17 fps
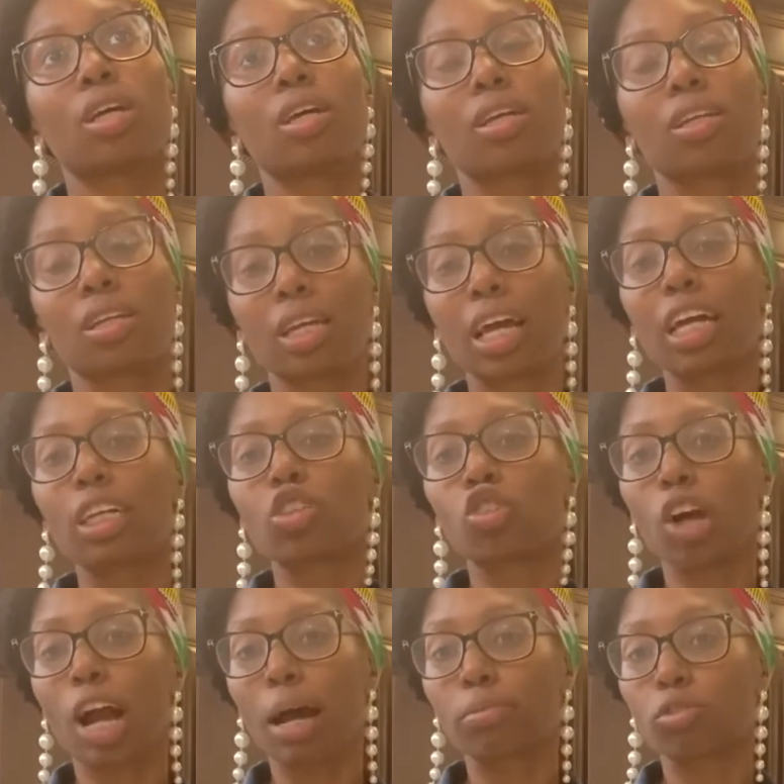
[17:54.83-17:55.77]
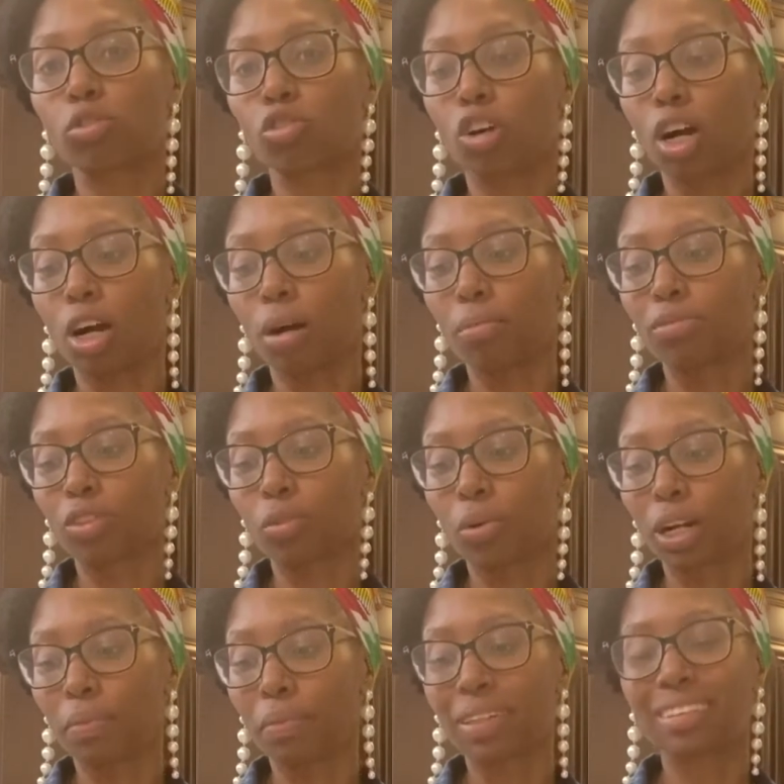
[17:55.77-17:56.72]
it traps crumbs or
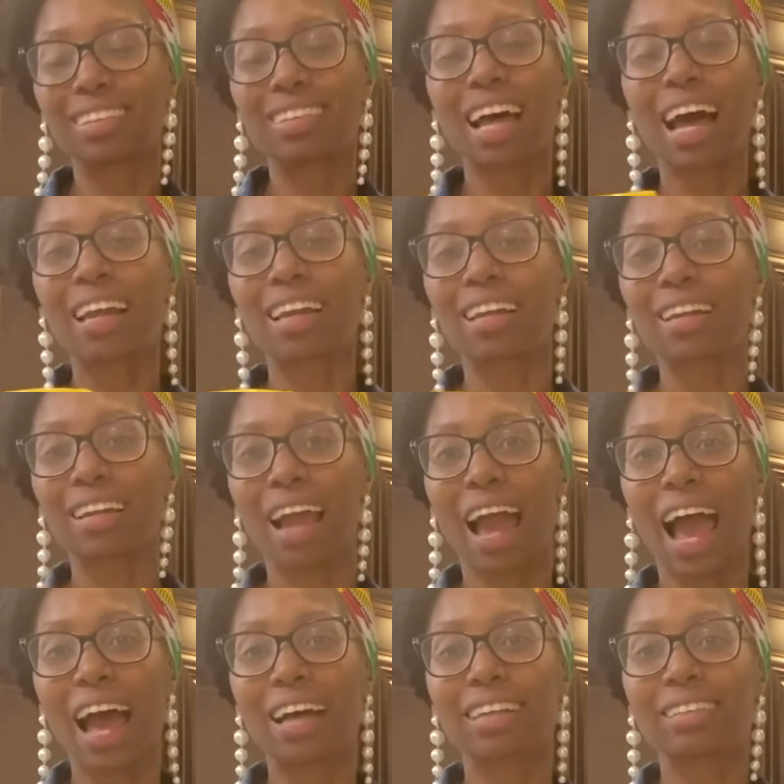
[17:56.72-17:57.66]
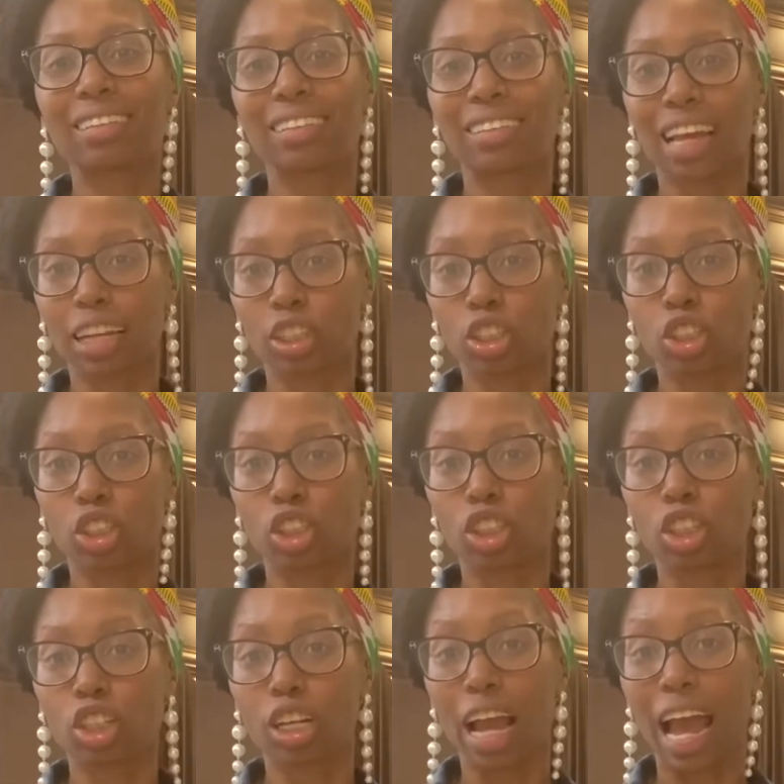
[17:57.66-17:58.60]
whatever. It's not as
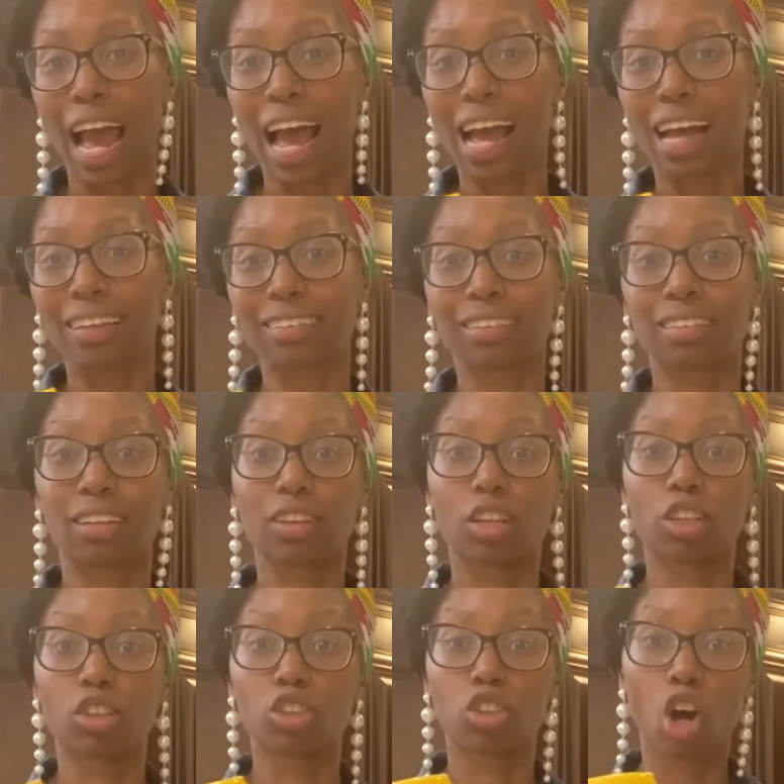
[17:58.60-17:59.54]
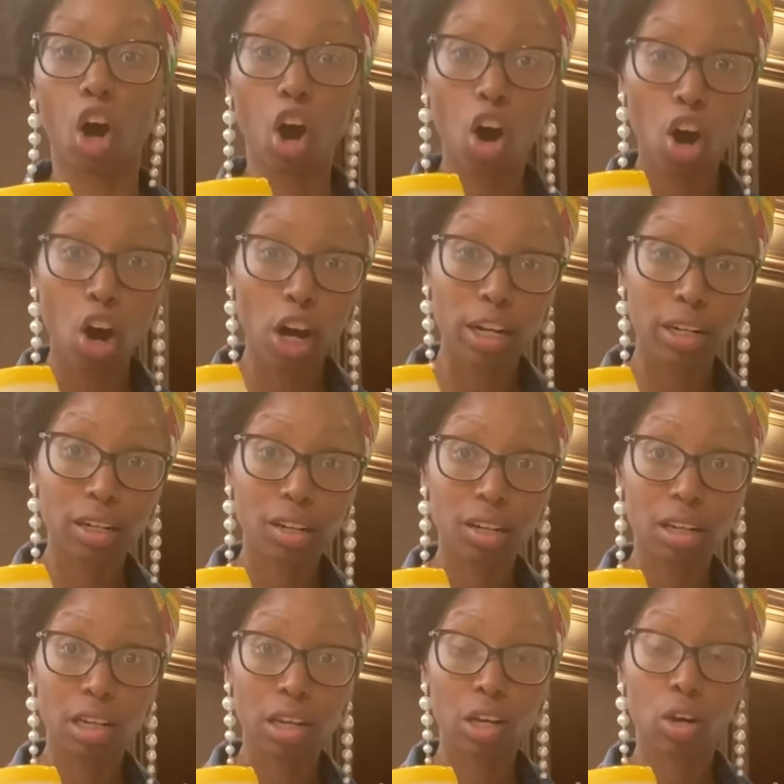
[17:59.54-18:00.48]
textured as the Dawn
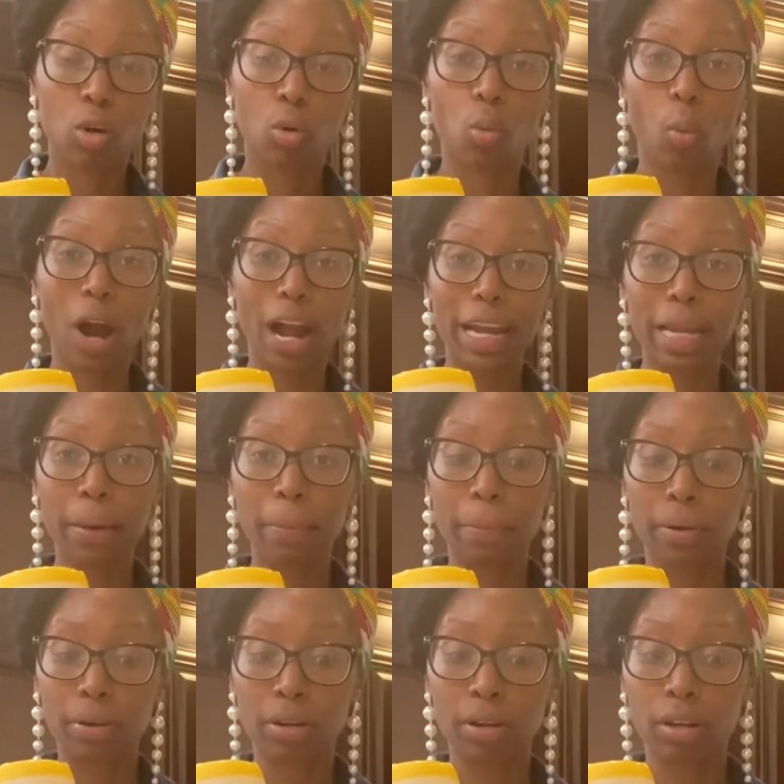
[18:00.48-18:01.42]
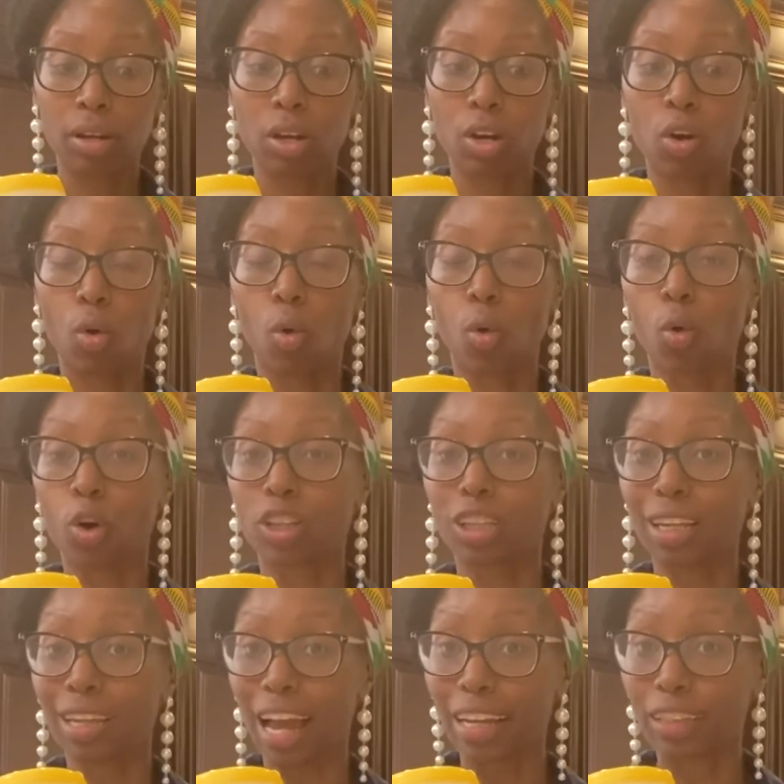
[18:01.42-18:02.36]
wipe or
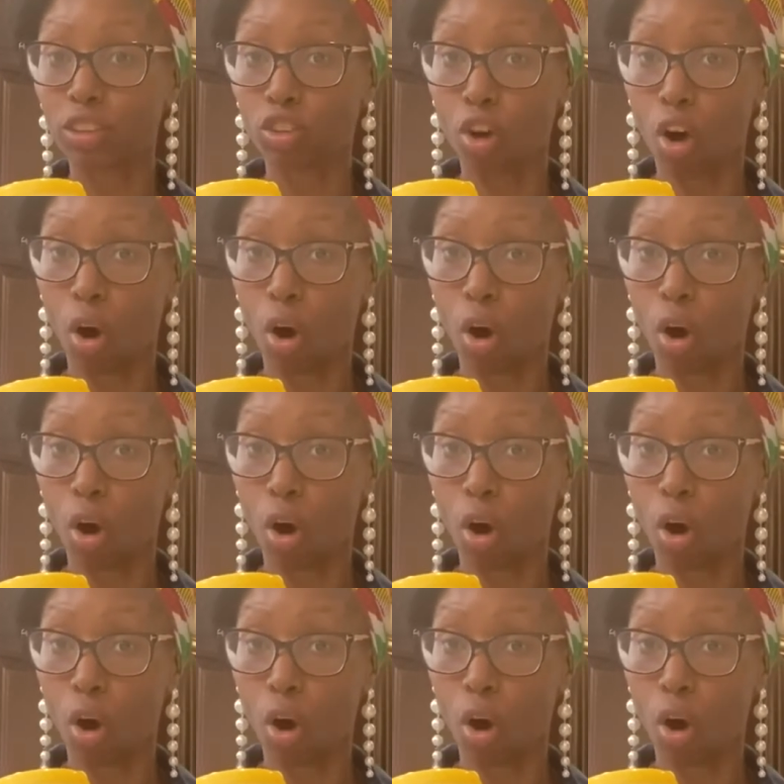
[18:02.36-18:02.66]
the Lysol